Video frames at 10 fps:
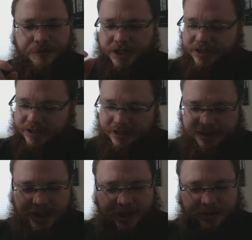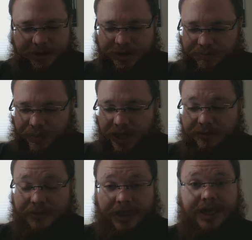but it's kind of just
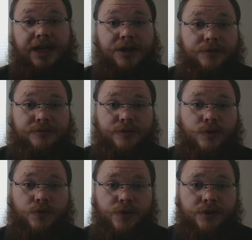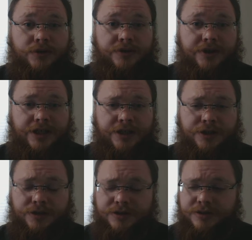beaten me down over the
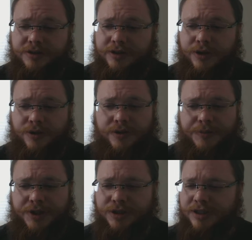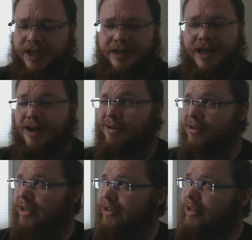years. I mean, just like now,
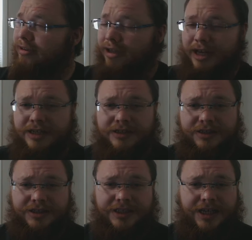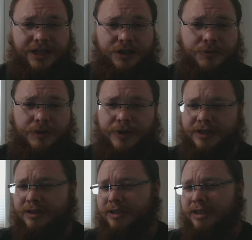like that light is killing me,
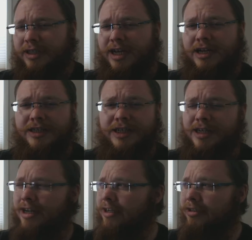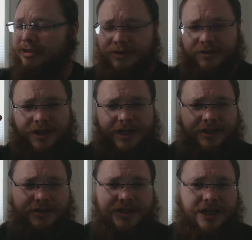but kind of need it on because the
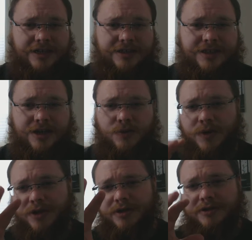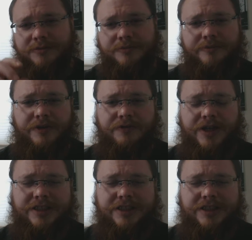light outside is kind of weird and my